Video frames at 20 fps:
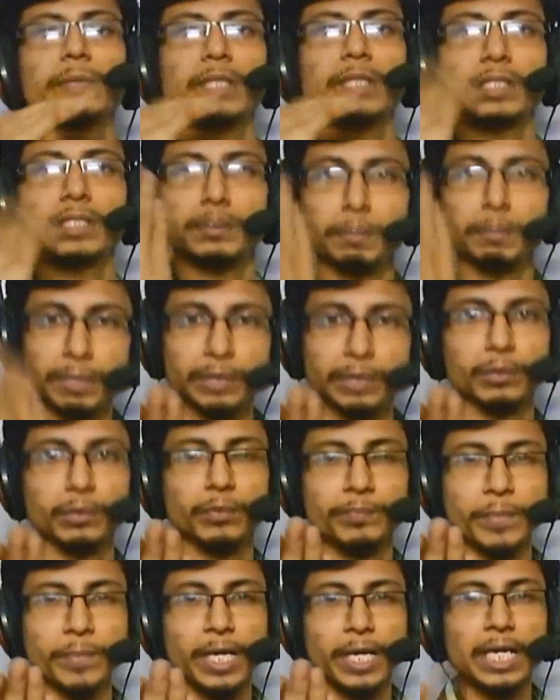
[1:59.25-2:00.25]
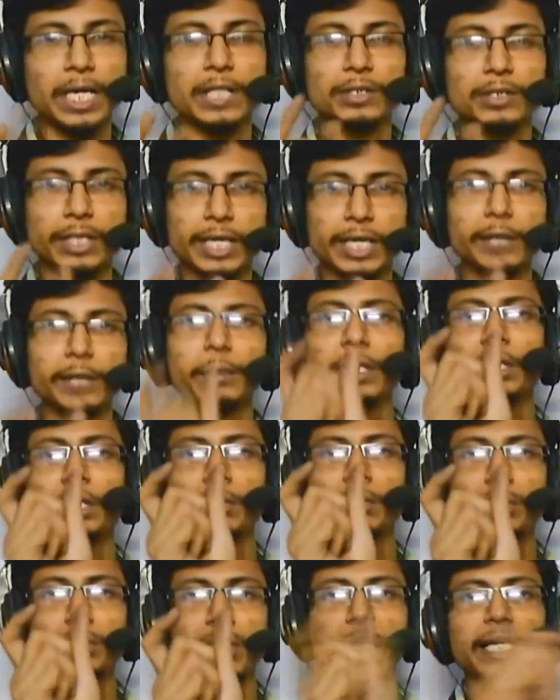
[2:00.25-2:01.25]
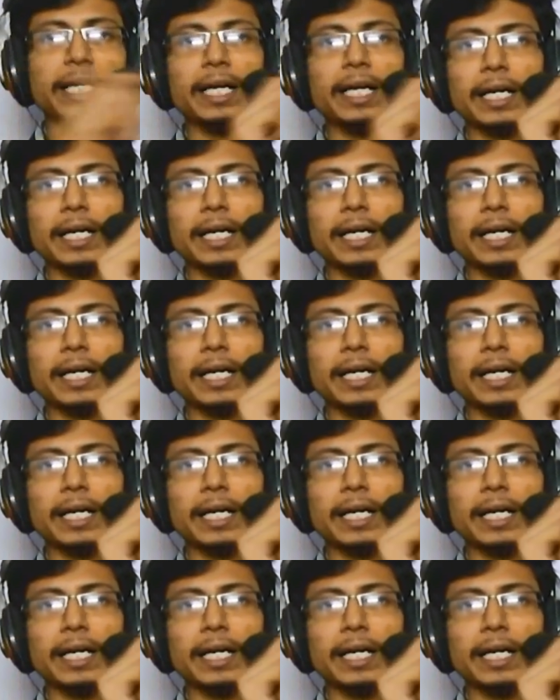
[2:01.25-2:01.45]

mean is mu so again we need to take